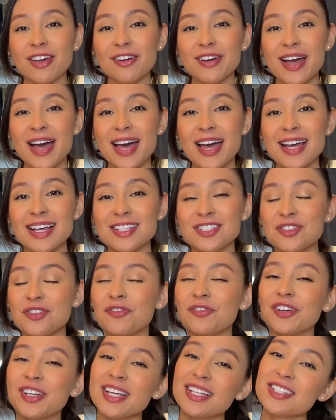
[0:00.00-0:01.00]
guys,
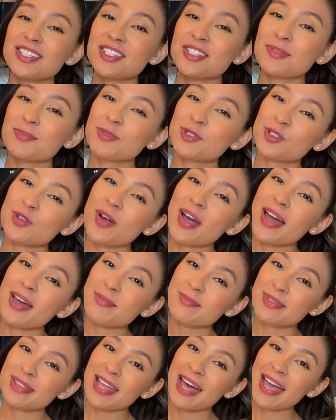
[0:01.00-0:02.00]
don't forget to
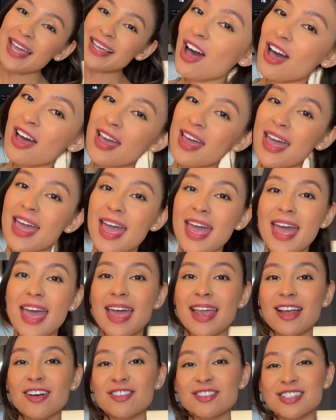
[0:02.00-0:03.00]
subscribe, like,
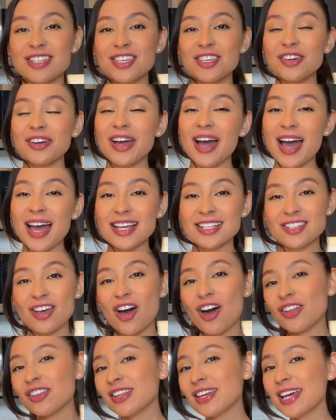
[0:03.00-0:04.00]
and I'll see you guys
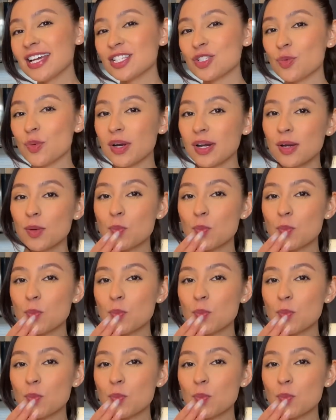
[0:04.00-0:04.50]
on the next one.